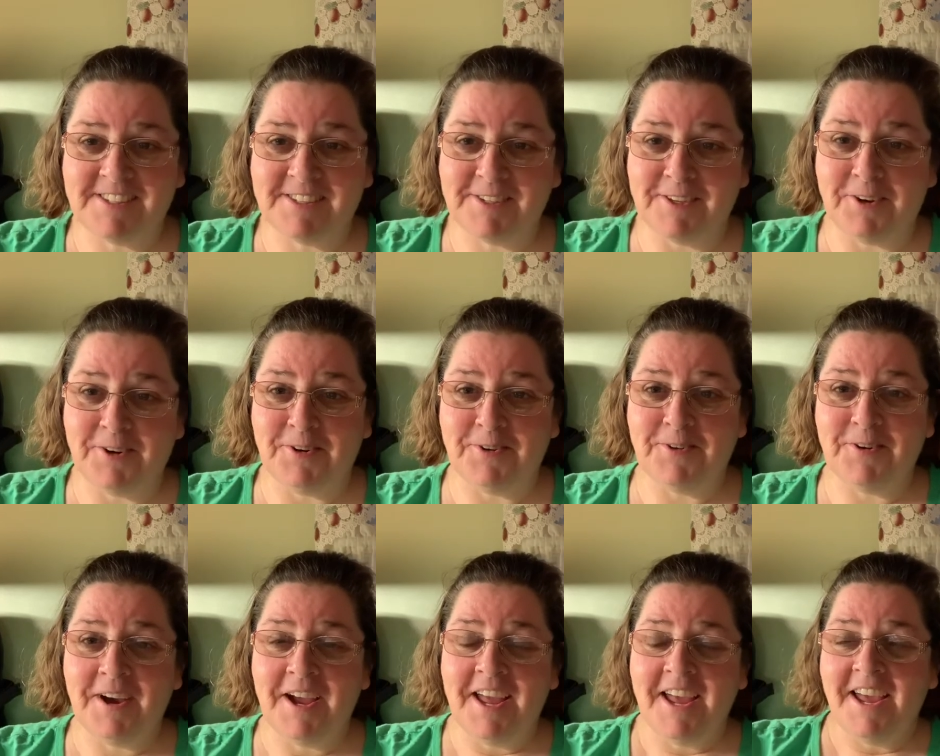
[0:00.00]

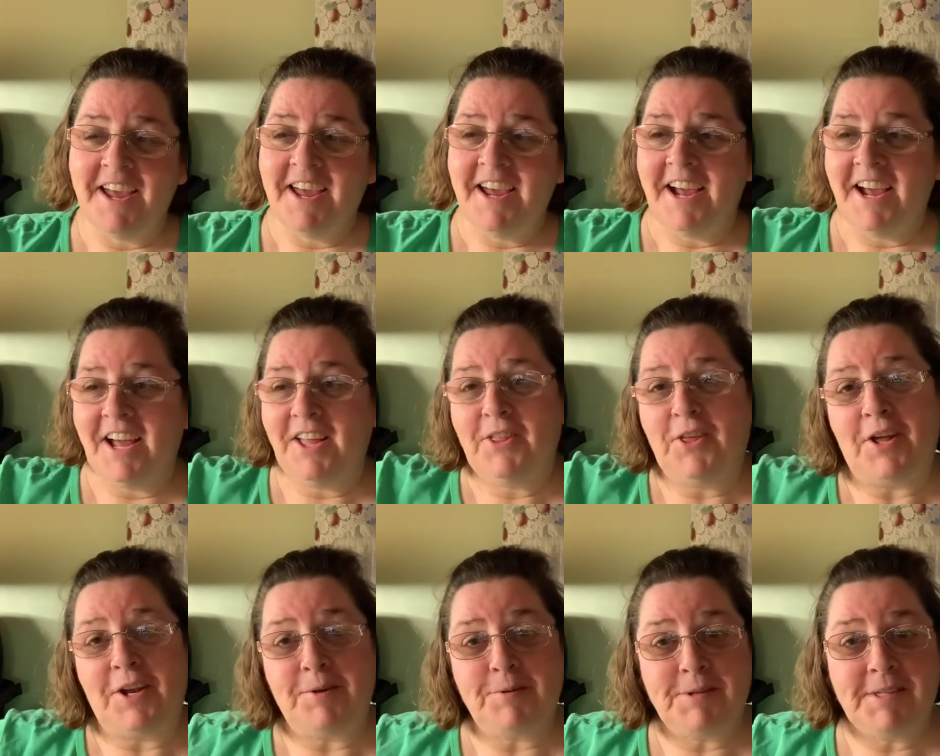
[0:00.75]
So I
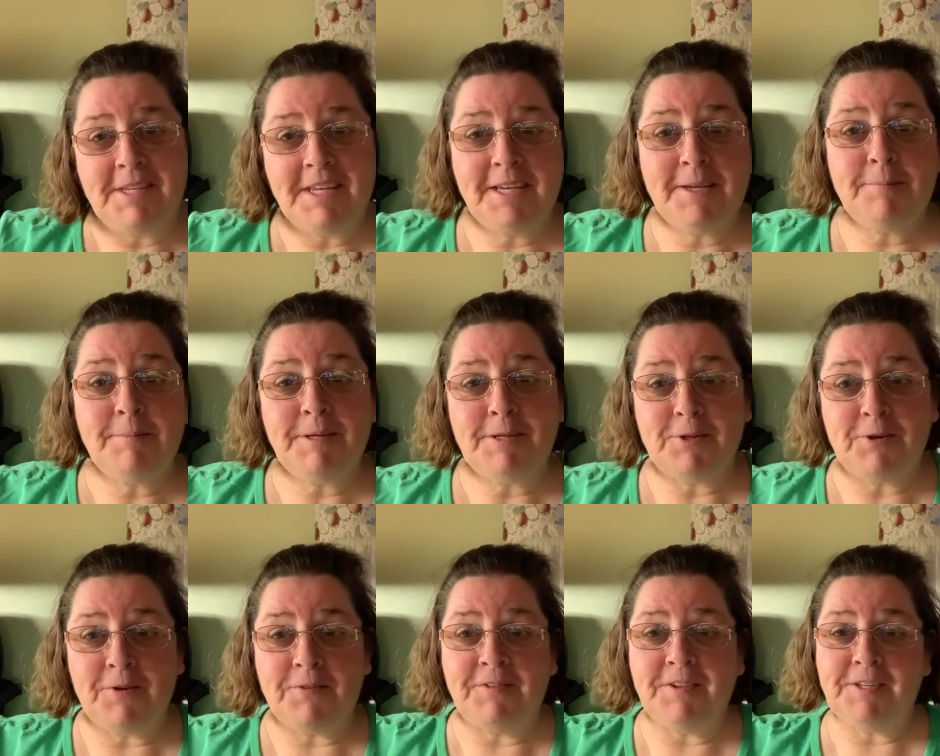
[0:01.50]
thought I would take a
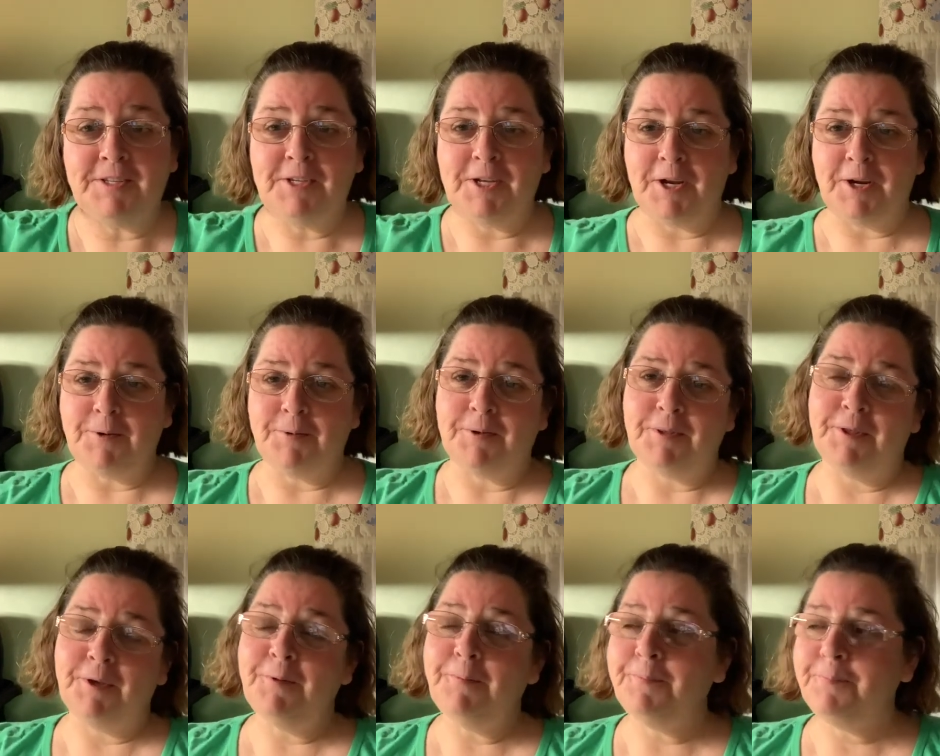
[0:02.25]
picture of it and share it with
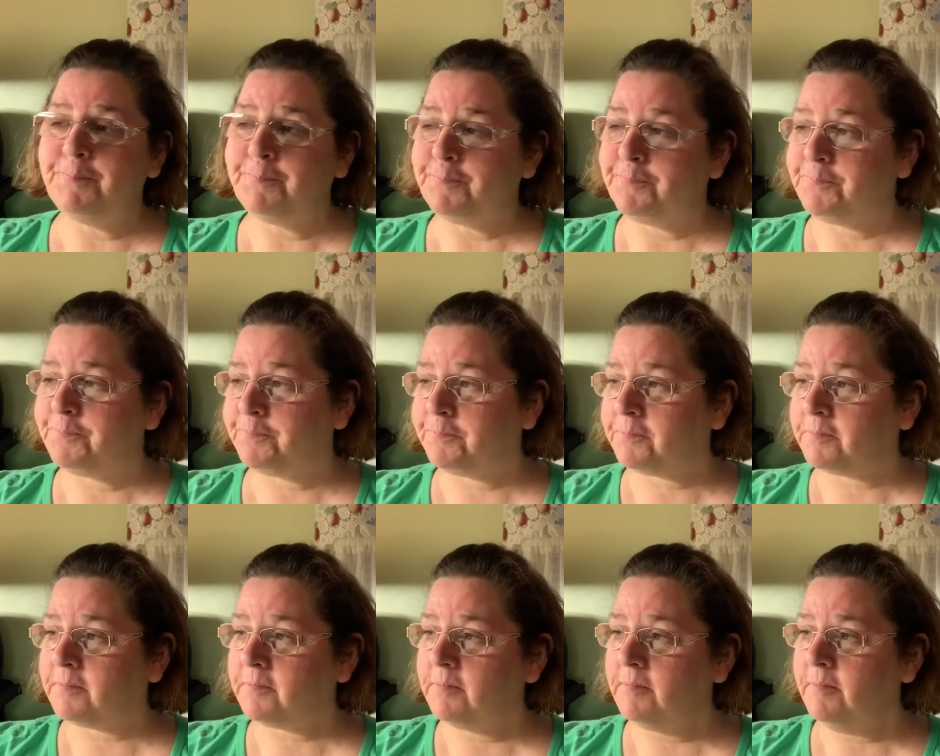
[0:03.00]
you.
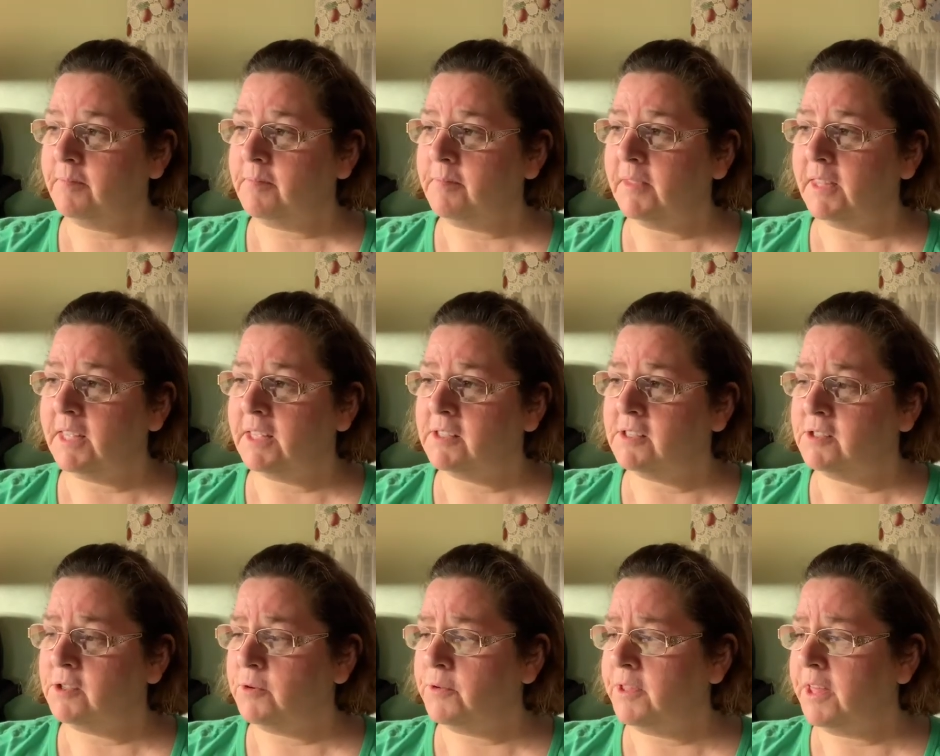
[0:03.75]

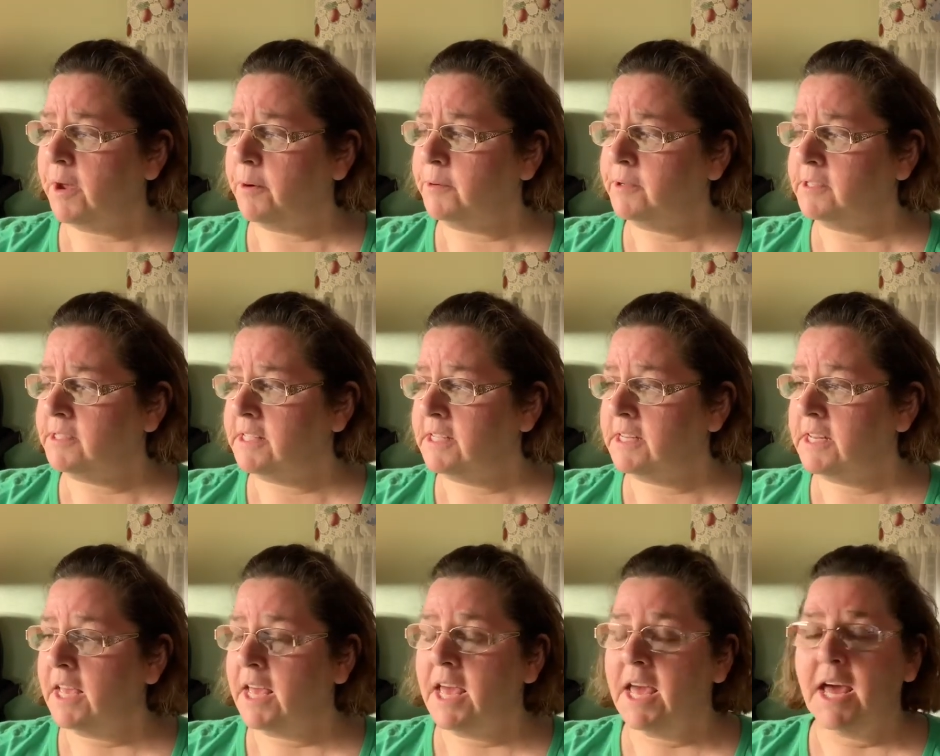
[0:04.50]
So that was it.
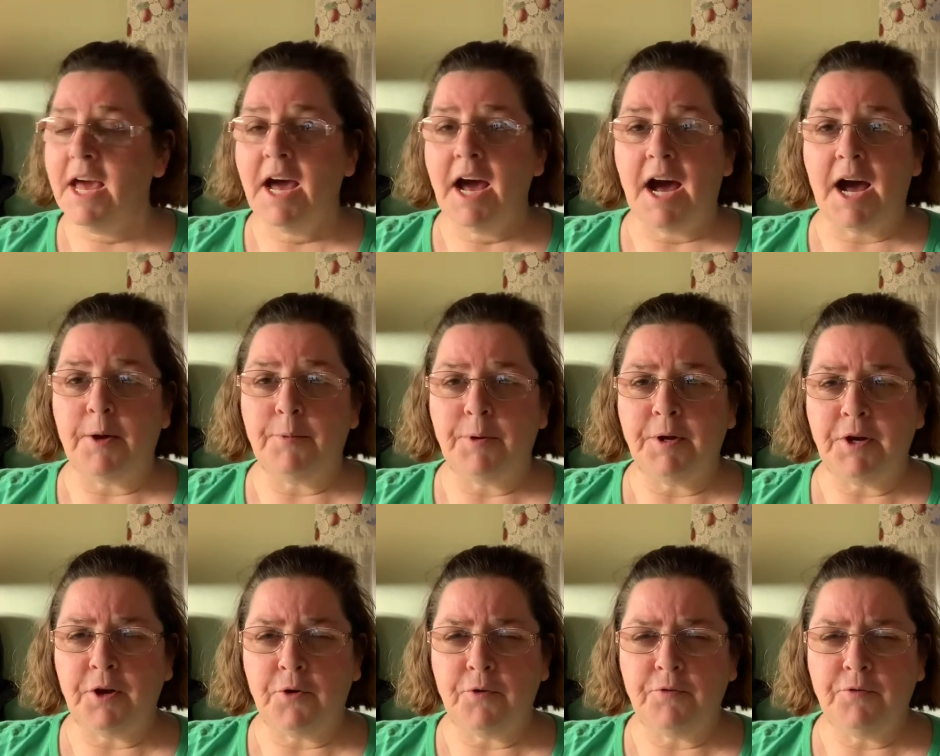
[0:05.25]
I
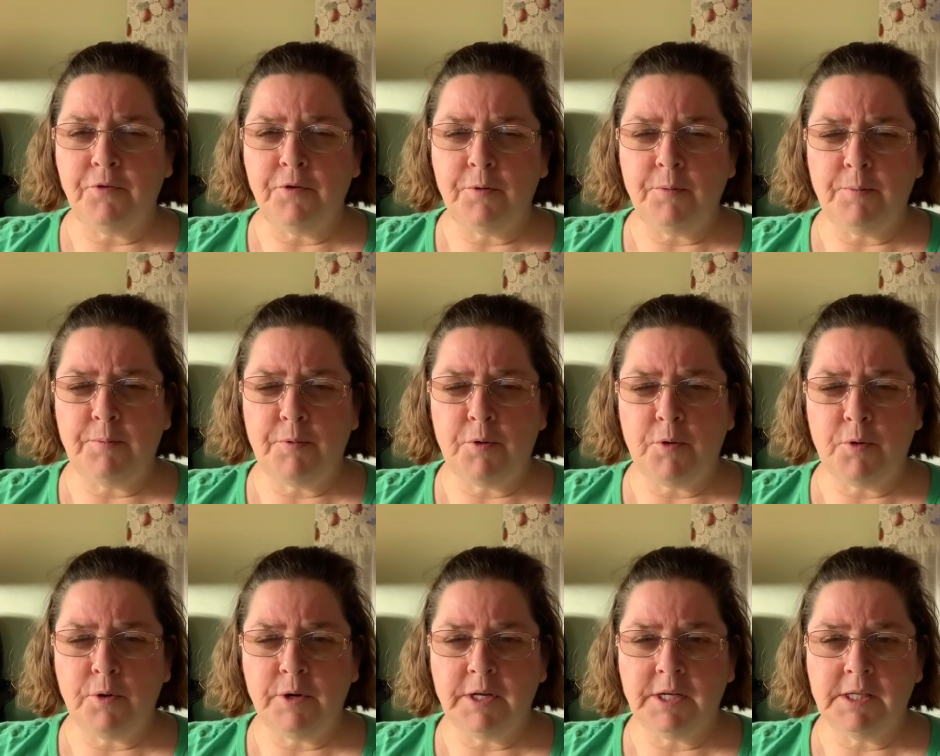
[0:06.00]
went over
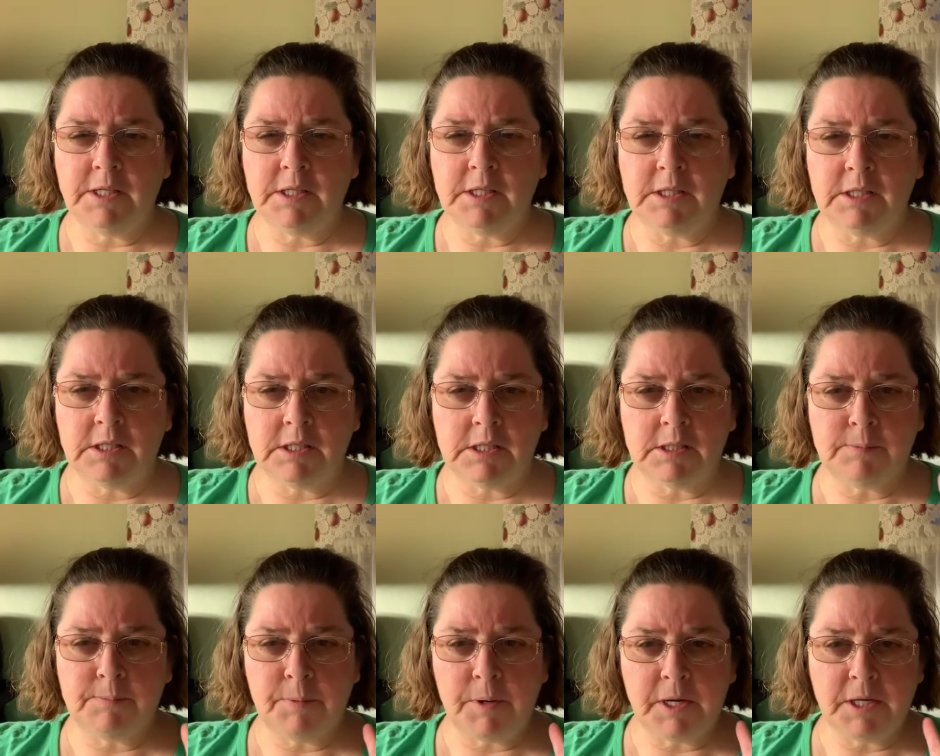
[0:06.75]
points
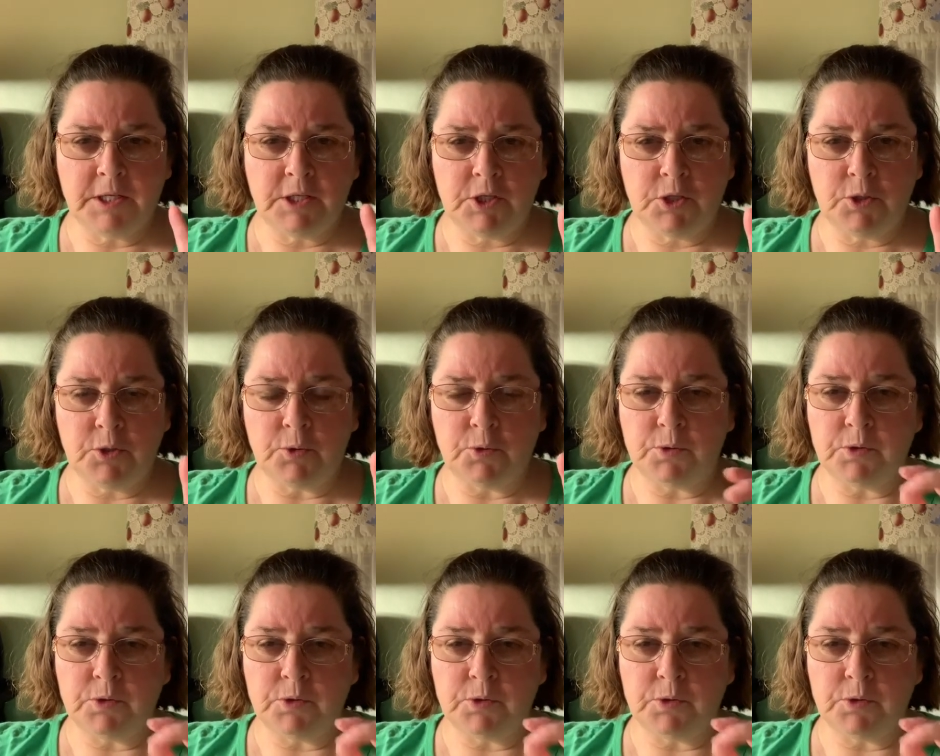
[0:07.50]
by two.